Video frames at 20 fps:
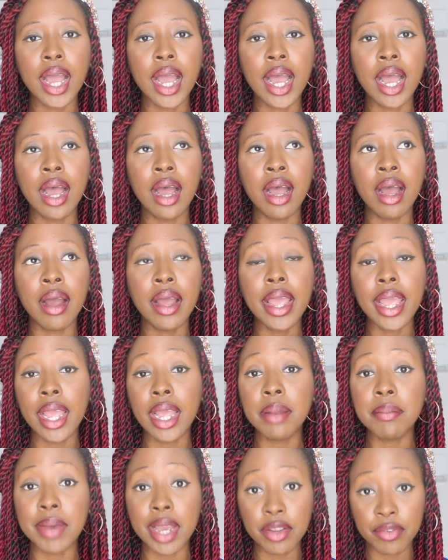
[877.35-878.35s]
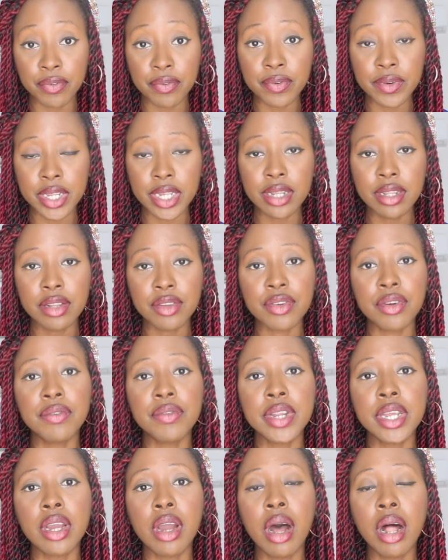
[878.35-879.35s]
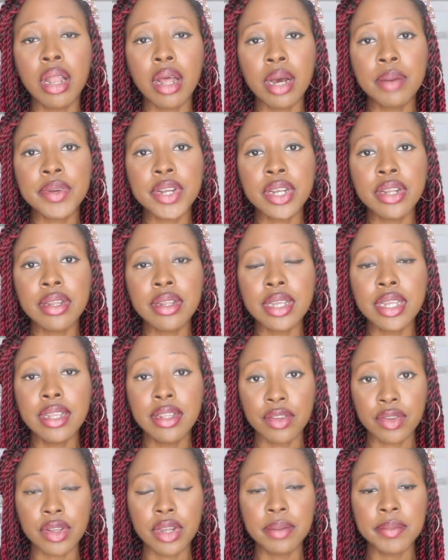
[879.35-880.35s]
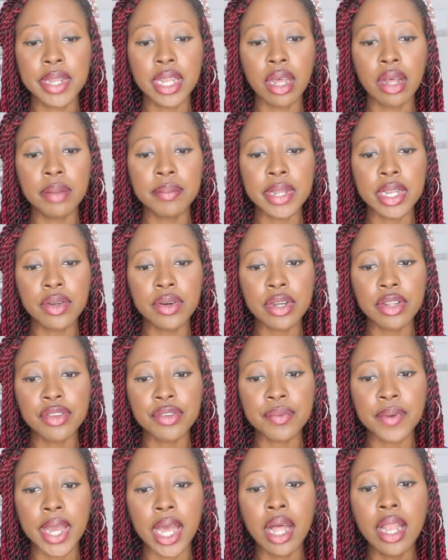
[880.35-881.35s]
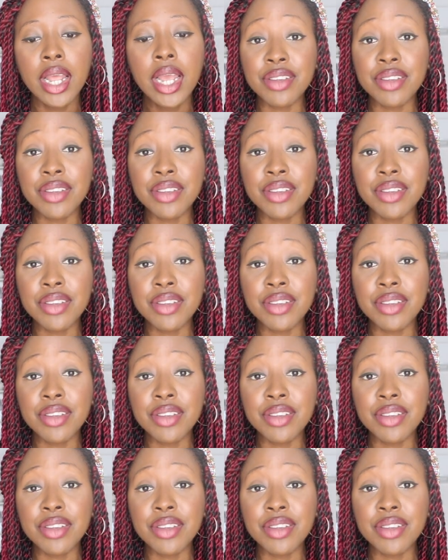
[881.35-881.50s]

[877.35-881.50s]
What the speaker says: And my free discovery call option is gonna be down below as well.